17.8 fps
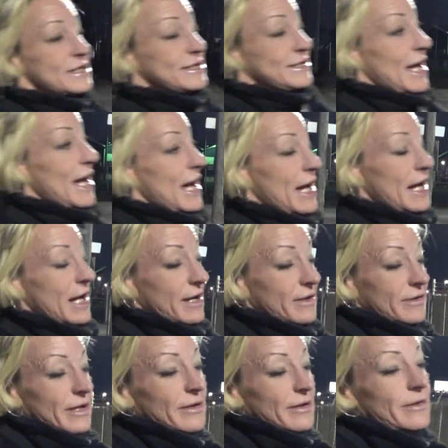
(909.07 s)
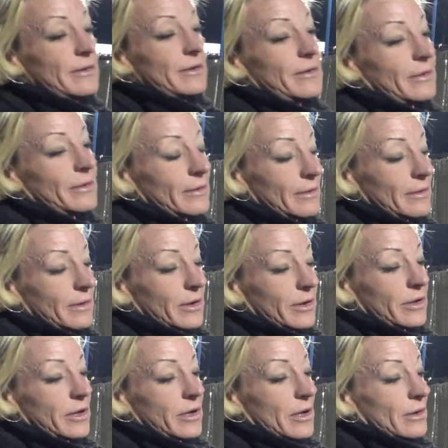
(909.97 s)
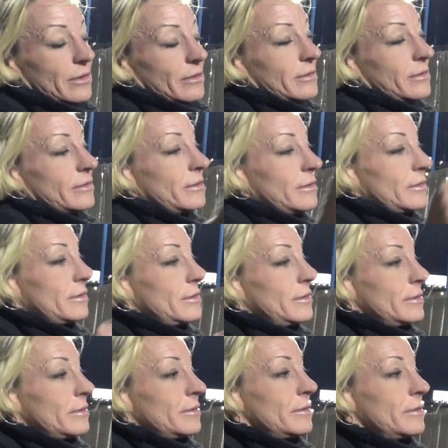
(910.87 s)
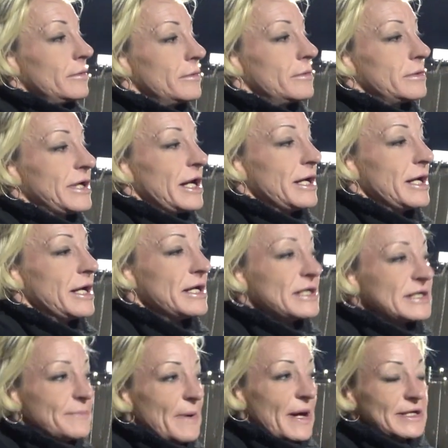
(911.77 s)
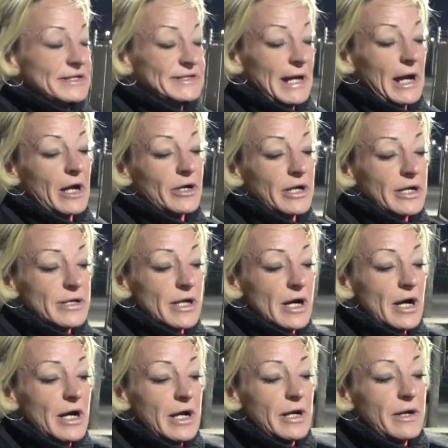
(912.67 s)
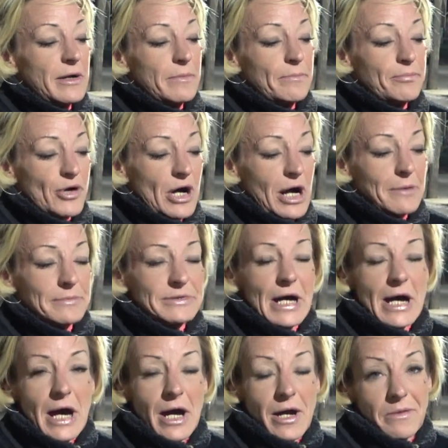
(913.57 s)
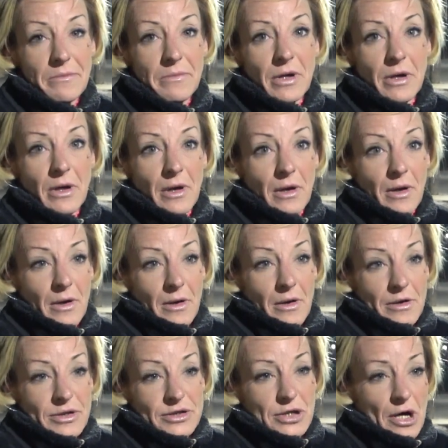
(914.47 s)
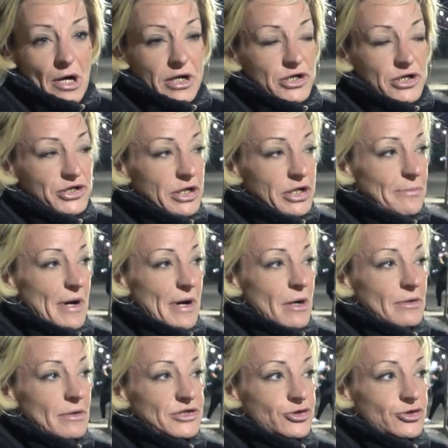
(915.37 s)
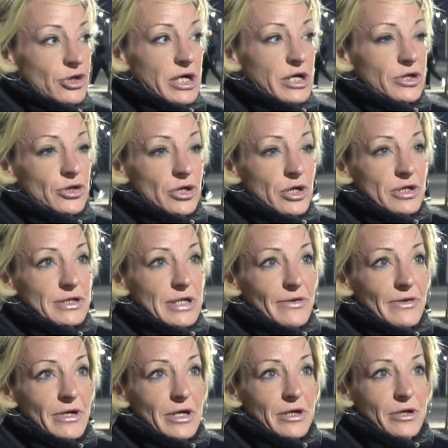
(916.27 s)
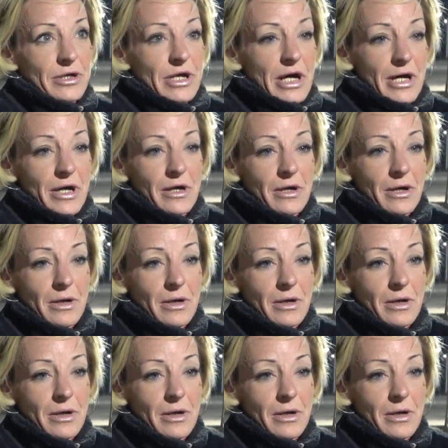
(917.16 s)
say that, you know, they didn't spend Saturday night prime time talking shit about strangers on the internet.